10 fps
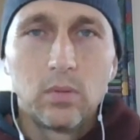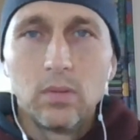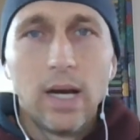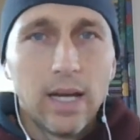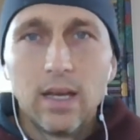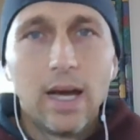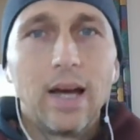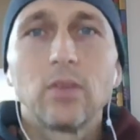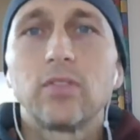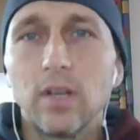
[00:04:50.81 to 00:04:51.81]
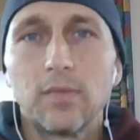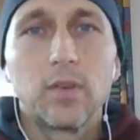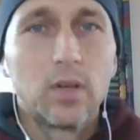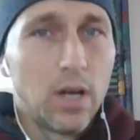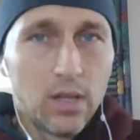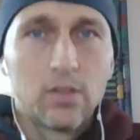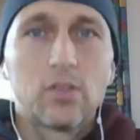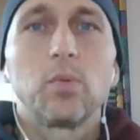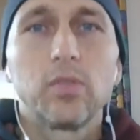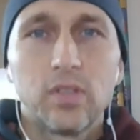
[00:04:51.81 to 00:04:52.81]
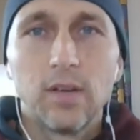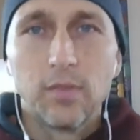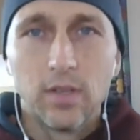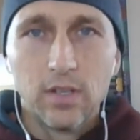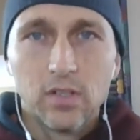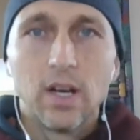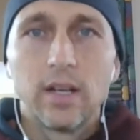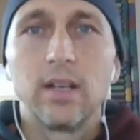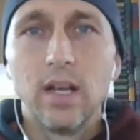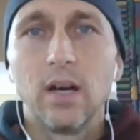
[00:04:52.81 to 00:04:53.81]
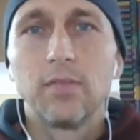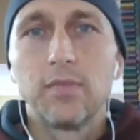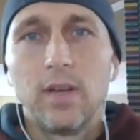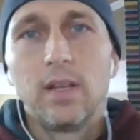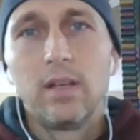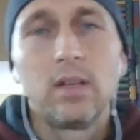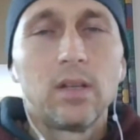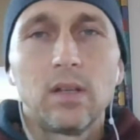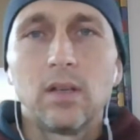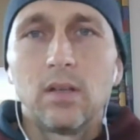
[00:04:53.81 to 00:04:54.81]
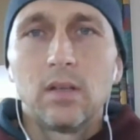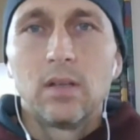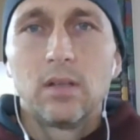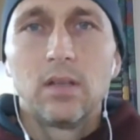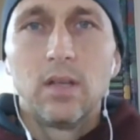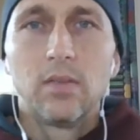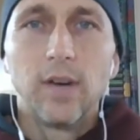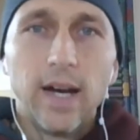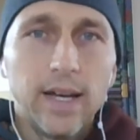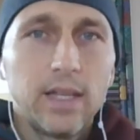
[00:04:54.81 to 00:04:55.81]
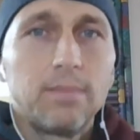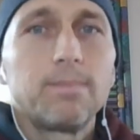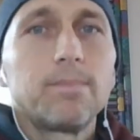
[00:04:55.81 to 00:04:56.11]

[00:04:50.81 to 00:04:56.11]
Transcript: I'll suffer. Others will suffer. There's not enough. And if I